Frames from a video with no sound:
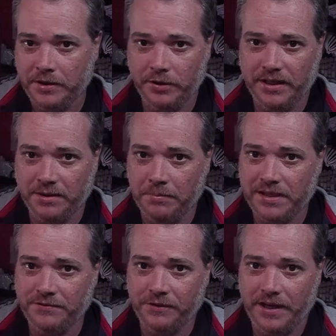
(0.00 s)
You'll get the
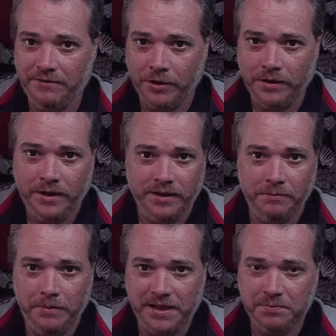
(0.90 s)
best flavor, the
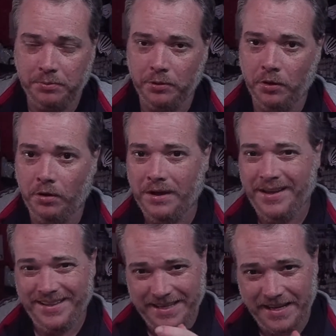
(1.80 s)
best pull,
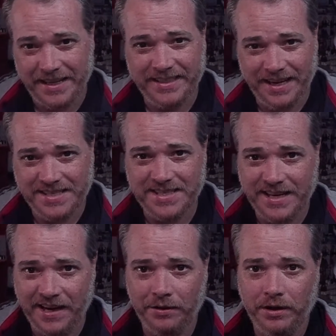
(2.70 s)
kind of cuts
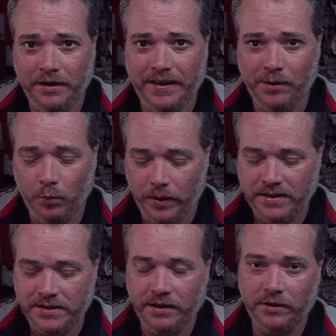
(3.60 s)
down on that
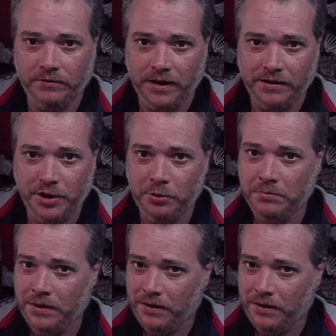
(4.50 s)
wind tunnel volume,